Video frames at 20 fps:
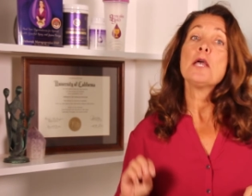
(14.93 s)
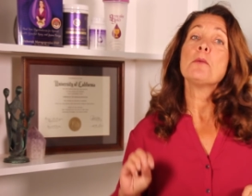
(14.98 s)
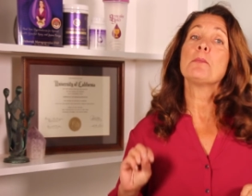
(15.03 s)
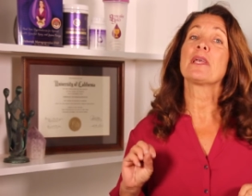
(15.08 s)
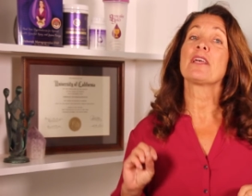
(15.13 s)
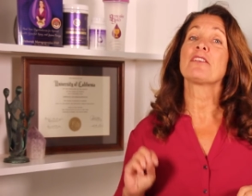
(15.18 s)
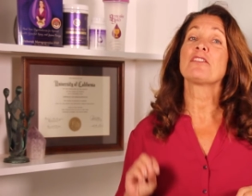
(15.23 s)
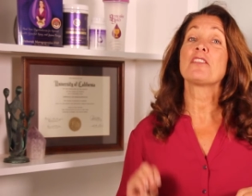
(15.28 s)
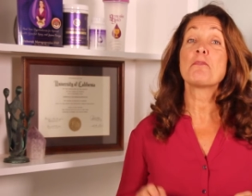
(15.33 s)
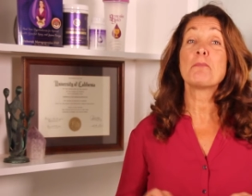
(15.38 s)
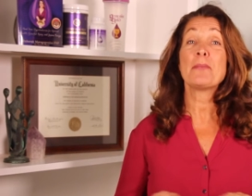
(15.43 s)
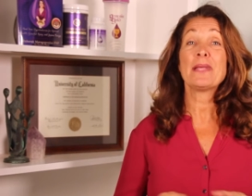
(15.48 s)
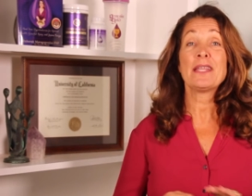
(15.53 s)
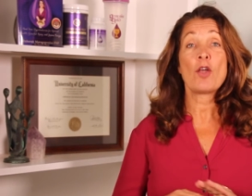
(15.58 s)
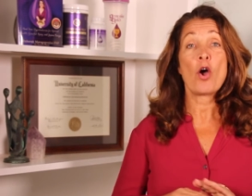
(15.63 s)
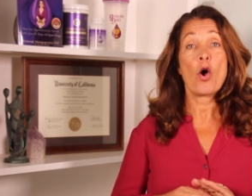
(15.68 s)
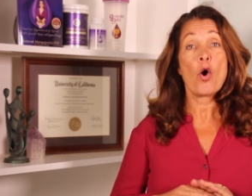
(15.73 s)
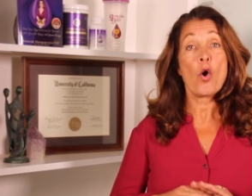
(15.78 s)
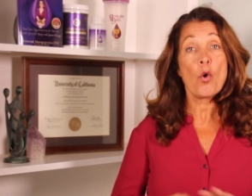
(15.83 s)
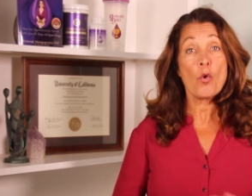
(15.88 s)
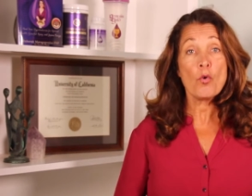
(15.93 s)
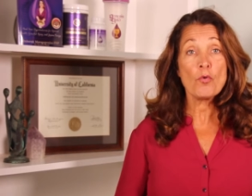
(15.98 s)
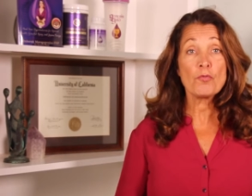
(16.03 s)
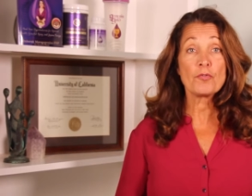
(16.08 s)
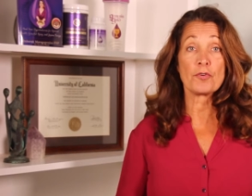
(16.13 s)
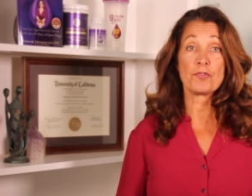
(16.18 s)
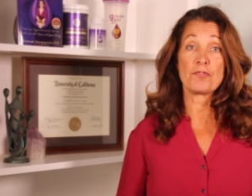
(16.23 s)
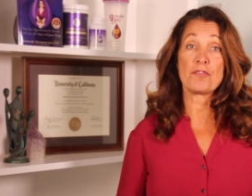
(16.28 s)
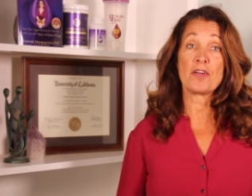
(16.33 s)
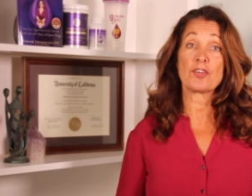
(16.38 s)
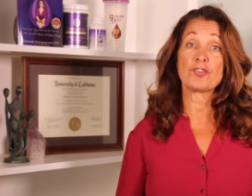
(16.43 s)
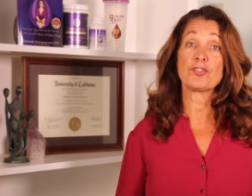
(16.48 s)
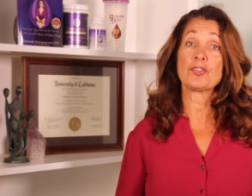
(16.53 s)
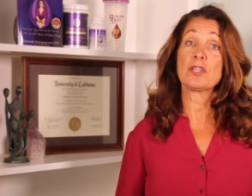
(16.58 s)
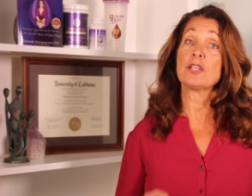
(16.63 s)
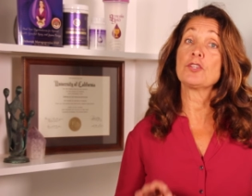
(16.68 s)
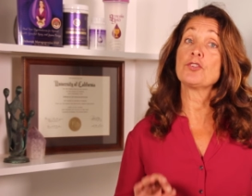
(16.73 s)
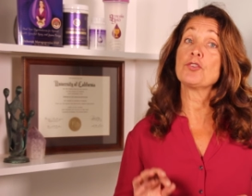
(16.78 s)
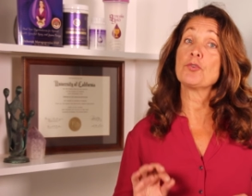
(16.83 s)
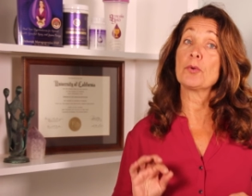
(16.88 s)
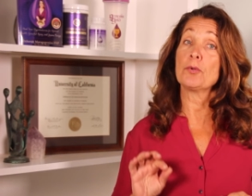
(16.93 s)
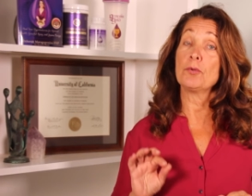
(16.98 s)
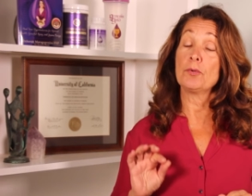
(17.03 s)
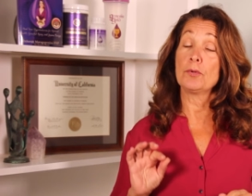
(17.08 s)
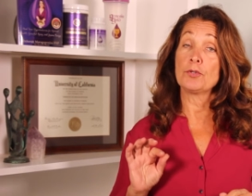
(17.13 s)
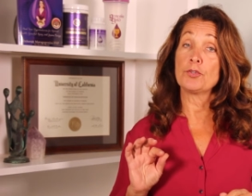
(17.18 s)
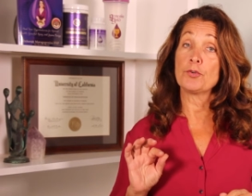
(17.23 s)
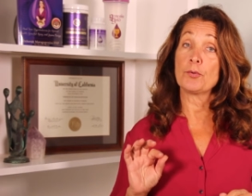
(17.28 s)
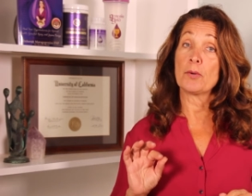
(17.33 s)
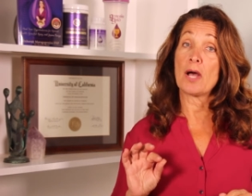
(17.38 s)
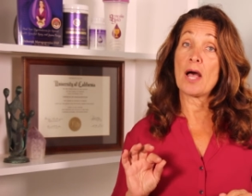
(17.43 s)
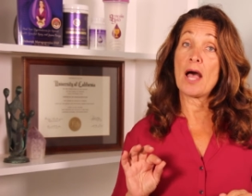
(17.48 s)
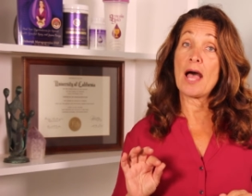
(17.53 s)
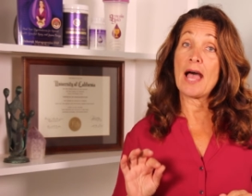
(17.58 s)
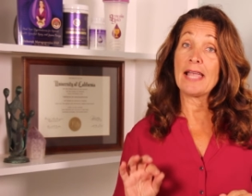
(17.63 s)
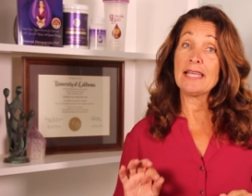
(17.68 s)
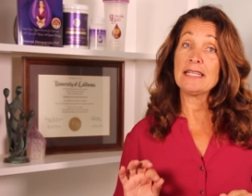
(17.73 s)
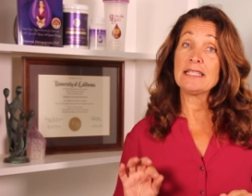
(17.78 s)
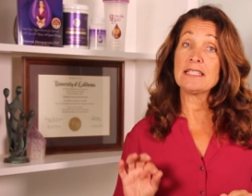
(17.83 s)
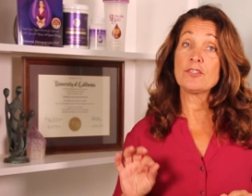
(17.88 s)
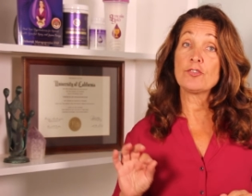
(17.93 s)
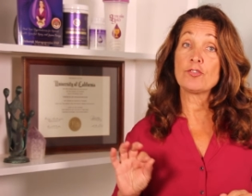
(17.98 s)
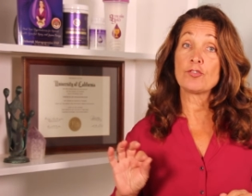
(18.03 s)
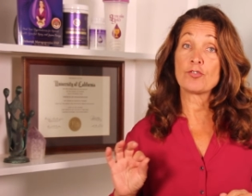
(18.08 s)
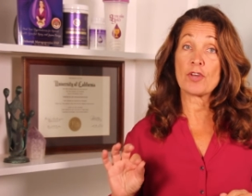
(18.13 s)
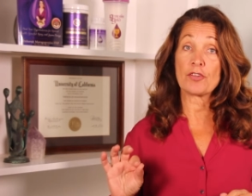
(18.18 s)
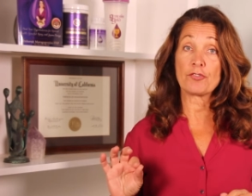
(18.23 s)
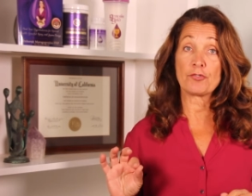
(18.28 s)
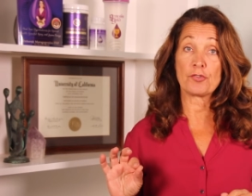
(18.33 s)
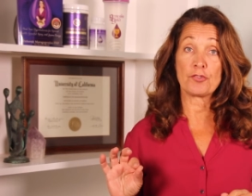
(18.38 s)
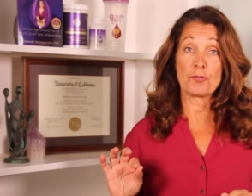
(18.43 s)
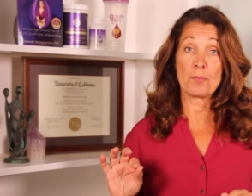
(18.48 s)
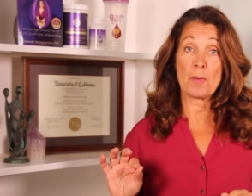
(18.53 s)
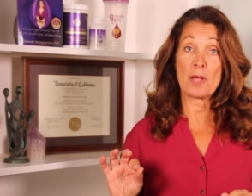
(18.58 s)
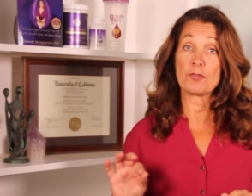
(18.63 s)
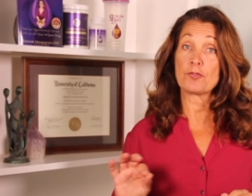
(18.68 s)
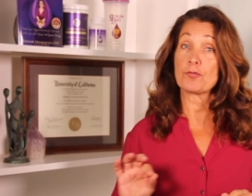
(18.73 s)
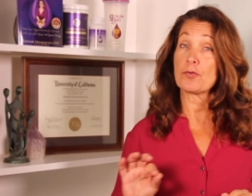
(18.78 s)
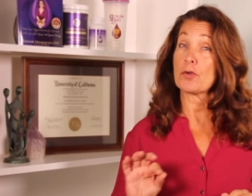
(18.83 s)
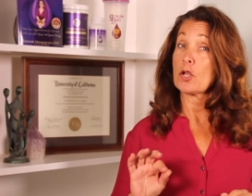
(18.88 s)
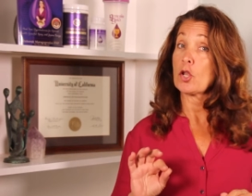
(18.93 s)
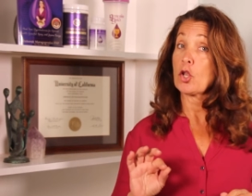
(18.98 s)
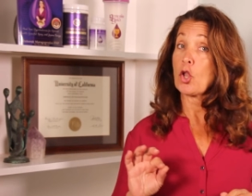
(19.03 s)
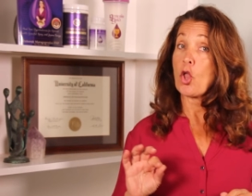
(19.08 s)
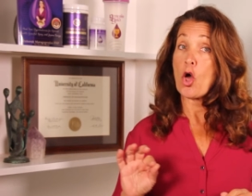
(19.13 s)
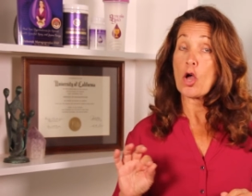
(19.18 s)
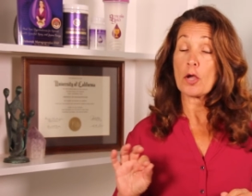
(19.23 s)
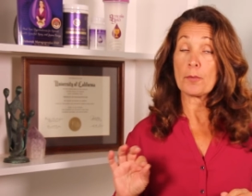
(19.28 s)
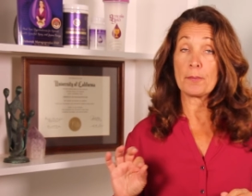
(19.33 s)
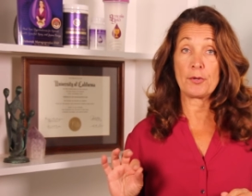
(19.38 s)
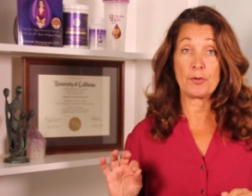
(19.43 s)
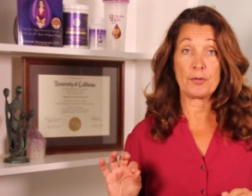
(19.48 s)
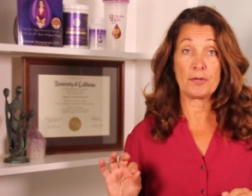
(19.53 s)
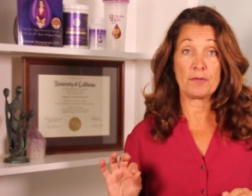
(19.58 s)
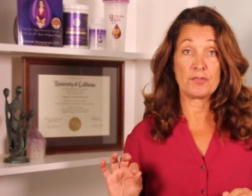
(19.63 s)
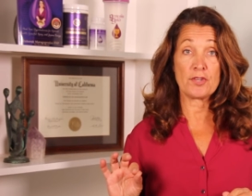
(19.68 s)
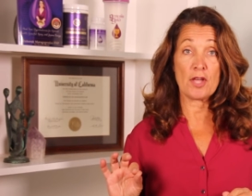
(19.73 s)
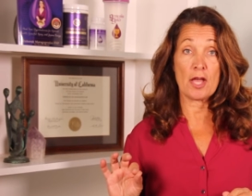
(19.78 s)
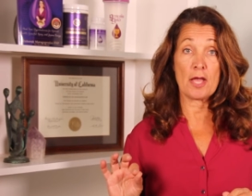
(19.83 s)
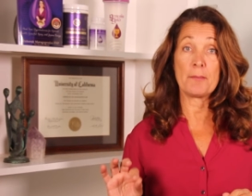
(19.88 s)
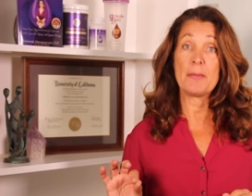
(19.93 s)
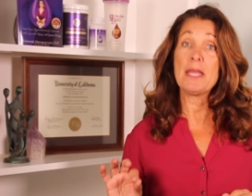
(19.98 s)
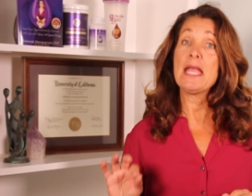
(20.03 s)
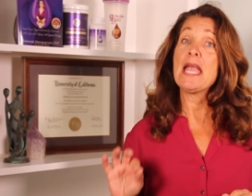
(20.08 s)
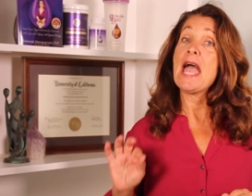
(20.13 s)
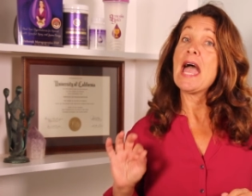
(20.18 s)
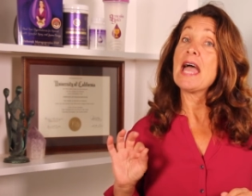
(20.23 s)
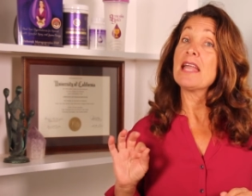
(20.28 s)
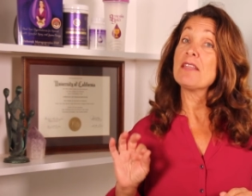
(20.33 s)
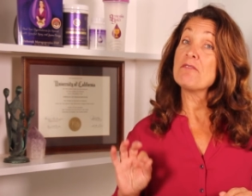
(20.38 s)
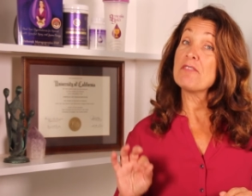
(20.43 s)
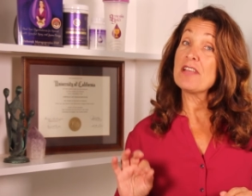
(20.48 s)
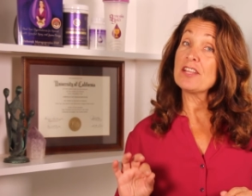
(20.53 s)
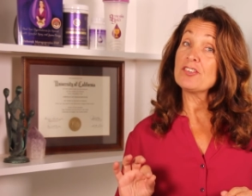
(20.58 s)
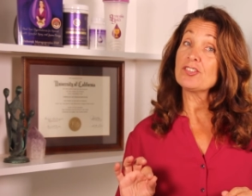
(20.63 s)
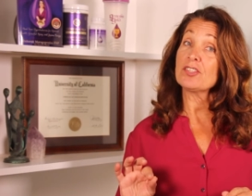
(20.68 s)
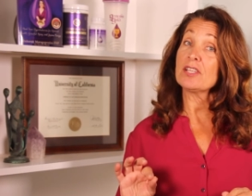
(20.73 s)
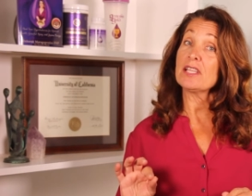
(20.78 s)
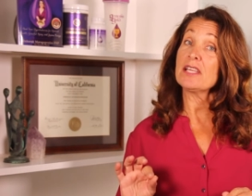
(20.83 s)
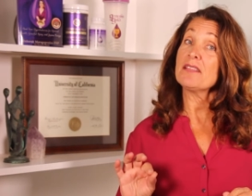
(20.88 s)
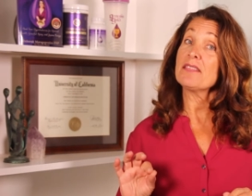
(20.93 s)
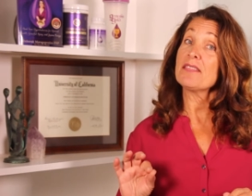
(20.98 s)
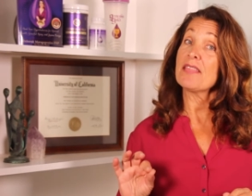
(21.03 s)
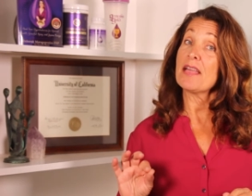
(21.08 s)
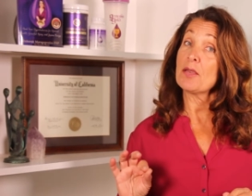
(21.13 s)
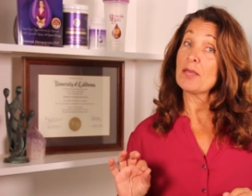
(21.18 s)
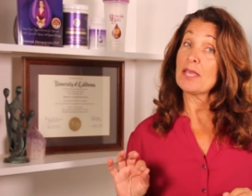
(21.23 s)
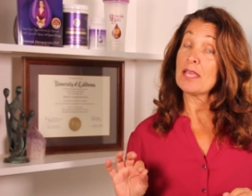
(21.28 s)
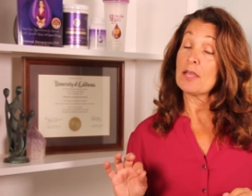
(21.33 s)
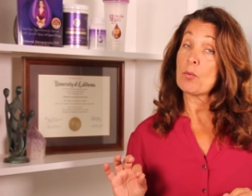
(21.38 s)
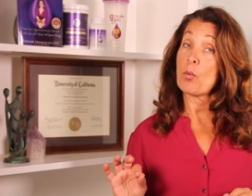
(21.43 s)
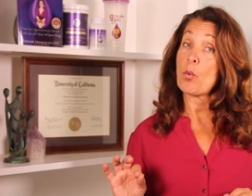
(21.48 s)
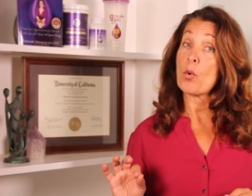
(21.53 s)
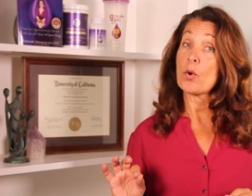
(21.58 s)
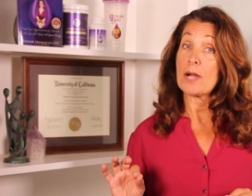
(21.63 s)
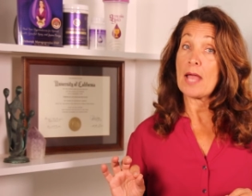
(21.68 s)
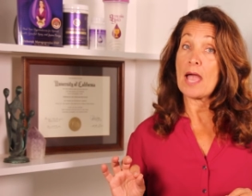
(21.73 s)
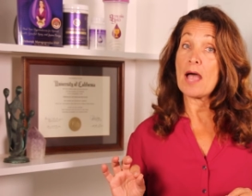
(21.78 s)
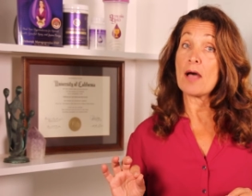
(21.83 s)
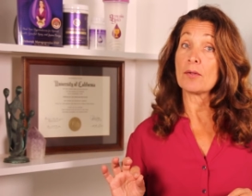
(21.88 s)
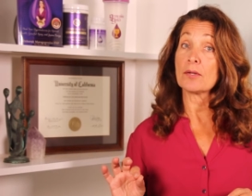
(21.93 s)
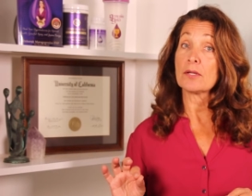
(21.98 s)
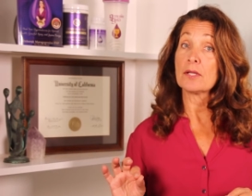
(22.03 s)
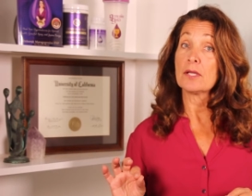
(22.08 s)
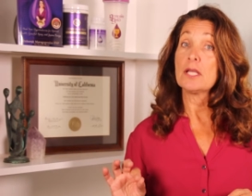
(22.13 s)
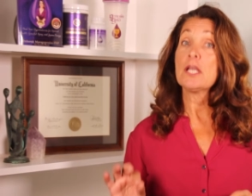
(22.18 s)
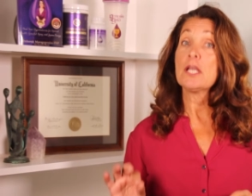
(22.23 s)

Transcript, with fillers: because they've been over functioning due to a heightened stress response for a long period of time and eventually they get worn out.